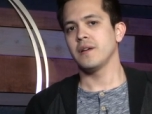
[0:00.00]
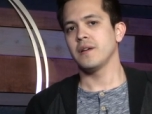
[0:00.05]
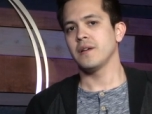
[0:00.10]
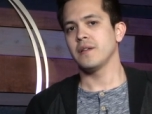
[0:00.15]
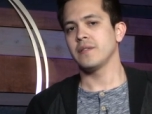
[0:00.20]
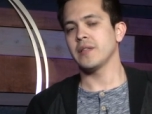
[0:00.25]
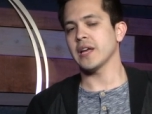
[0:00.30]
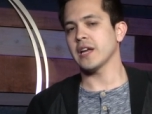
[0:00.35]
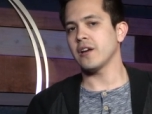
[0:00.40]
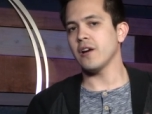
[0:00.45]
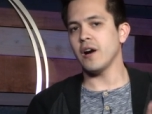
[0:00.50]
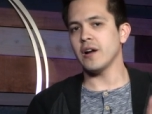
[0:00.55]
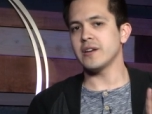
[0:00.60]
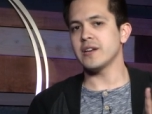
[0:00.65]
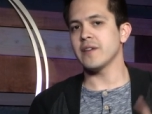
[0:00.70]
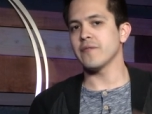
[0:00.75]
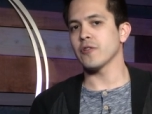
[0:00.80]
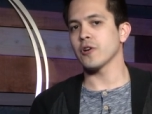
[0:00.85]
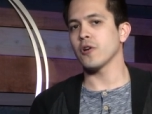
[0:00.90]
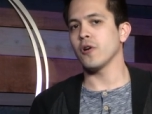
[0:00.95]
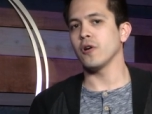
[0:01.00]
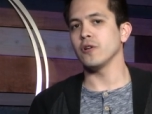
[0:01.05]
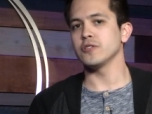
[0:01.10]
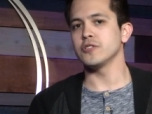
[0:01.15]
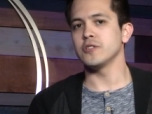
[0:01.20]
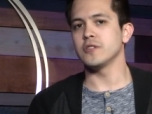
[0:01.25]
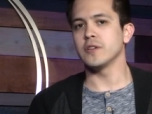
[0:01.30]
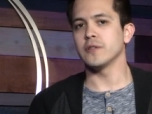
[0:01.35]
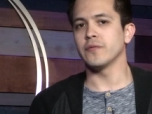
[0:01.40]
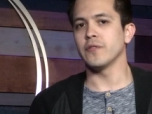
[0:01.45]
that God never called
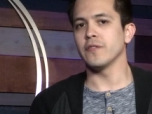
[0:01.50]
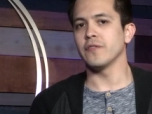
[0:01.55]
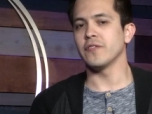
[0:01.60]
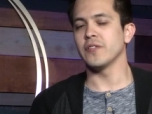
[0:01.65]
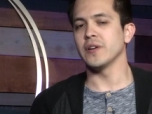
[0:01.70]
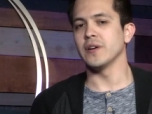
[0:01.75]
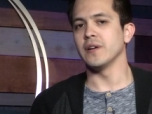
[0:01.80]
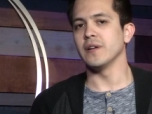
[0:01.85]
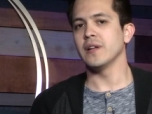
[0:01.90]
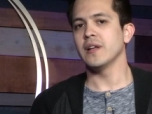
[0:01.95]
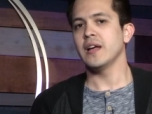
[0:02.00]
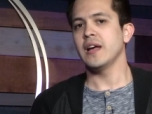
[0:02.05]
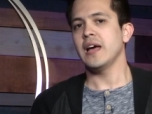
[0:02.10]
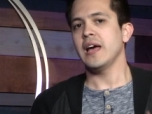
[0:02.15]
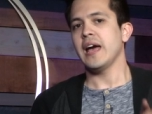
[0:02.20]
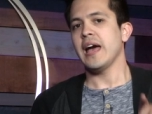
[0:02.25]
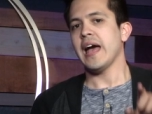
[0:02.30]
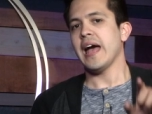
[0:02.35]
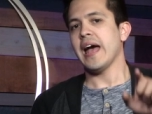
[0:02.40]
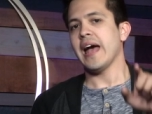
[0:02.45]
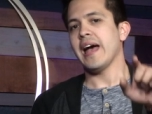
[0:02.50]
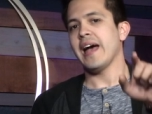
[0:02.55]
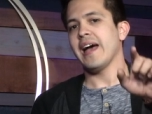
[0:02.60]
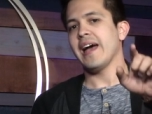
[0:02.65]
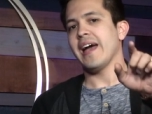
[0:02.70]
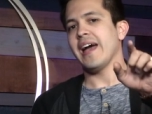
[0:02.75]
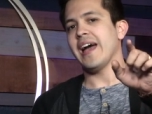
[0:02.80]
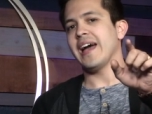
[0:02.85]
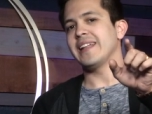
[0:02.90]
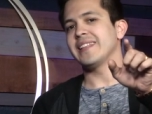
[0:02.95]
you to fulfill.
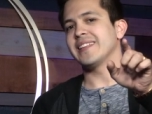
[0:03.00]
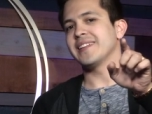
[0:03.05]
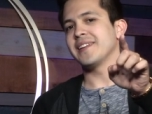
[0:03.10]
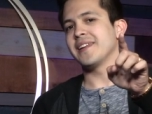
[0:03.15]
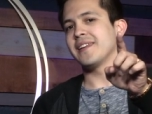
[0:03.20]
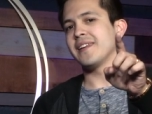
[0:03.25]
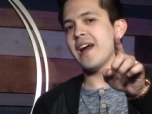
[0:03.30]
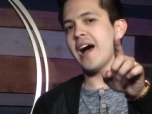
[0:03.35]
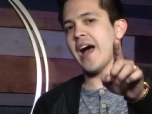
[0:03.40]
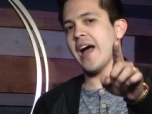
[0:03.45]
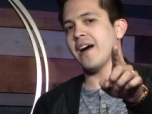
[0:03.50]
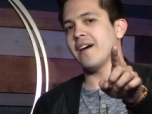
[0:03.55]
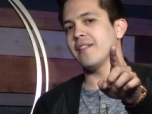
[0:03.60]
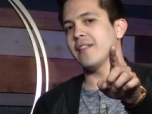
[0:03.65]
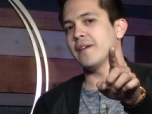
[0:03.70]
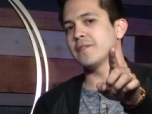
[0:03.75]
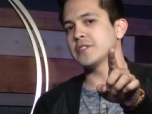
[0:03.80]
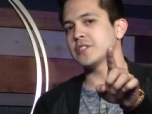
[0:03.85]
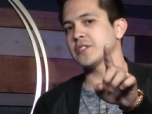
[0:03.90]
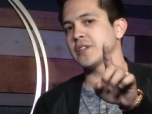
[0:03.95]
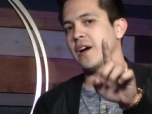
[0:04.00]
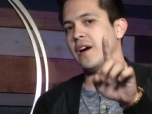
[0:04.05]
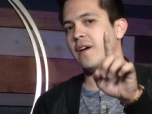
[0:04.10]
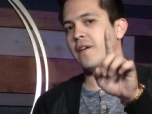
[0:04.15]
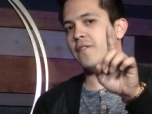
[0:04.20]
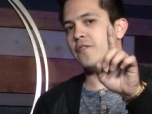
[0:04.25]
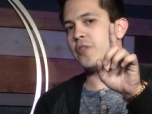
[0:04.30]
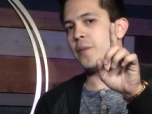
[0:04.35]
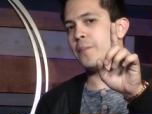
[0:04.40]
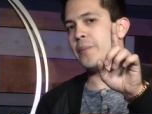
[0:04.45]
And the denial of
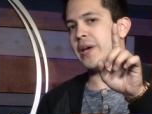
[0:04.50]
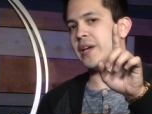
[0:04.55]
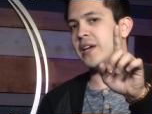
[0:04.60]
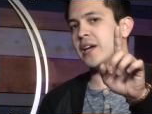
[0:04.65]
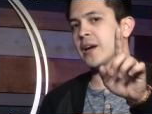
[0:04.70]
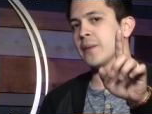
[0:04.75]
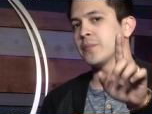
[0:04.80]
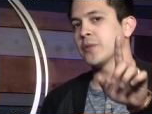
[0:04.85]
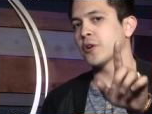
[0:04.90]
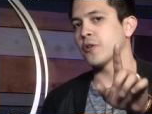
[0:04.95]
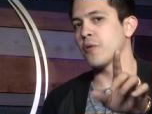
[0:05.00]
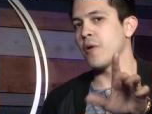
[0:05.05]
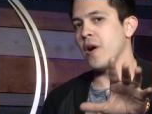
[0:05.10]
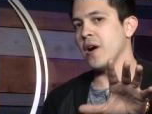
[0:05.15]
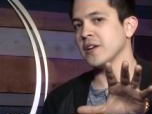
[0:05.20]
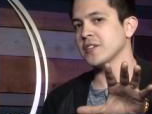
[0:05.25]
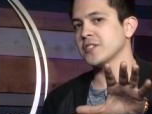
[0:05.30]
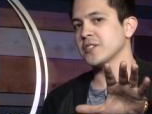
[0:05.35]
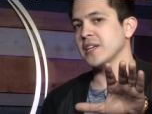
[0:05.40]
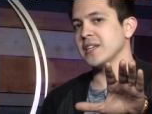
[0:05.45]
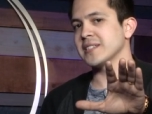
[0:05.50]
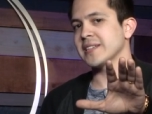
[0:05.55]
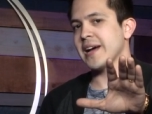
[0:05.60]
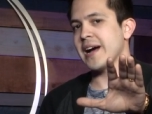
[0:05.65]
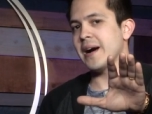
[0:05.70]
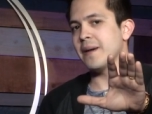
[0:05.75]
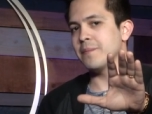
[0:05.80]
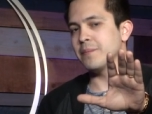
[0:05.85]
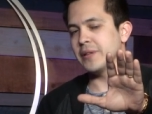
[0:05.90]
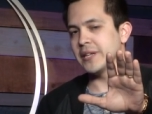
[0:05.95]
self, the picking up the cross, is
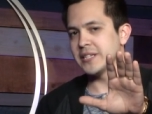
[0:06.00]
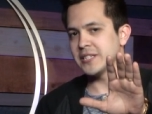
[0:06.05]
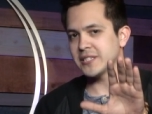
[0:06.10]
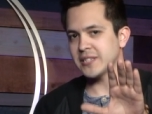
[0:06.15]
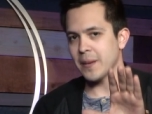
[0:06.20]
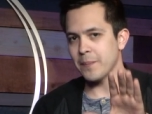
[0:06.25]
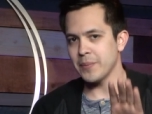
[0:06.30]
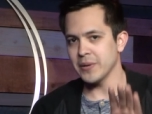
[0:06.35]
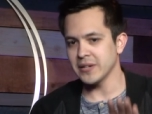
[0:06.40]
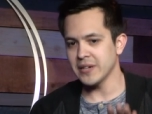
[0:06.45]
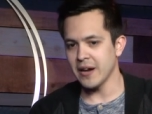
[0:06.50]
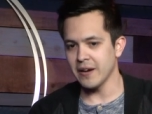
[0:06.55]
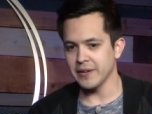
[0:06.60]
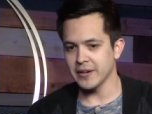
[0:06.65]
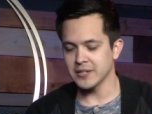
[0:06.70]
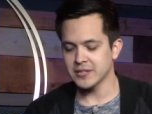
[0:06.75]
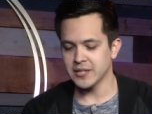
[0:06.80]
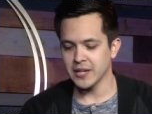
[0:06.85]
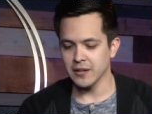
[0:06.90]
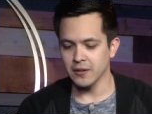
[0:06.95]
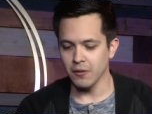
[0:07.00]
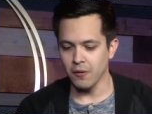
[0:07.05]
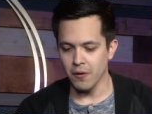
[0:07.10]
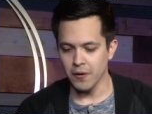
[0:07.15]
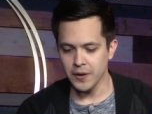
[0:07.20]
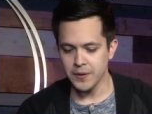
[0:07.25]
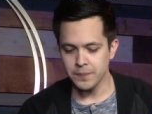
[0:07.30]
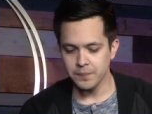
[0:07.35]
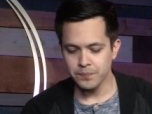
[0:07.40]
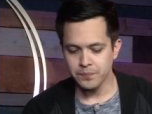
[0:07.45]
humbly stepping down and saying, Lord,